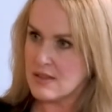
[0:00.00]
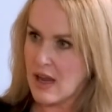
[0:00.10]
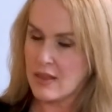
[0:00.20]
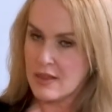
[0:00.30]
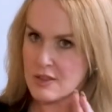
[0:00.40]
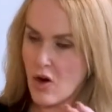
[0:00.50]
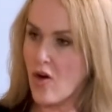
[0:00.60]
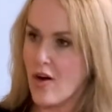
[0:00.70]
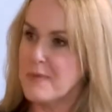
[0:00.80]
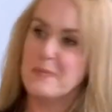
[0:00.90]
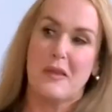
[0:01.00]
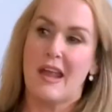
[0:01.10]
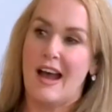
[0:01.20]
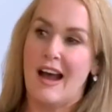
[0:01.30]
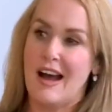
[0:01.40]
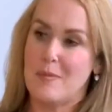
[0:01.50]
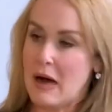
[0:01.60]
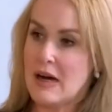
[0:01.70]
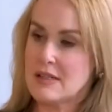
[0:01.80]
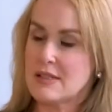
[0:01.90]
at the time
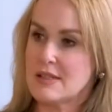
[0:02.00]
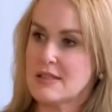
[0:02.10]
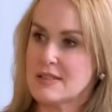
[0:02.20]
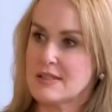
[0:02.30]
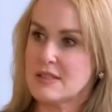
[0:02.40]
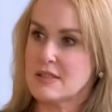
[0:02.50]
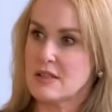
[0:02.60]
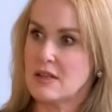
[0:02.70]
artists.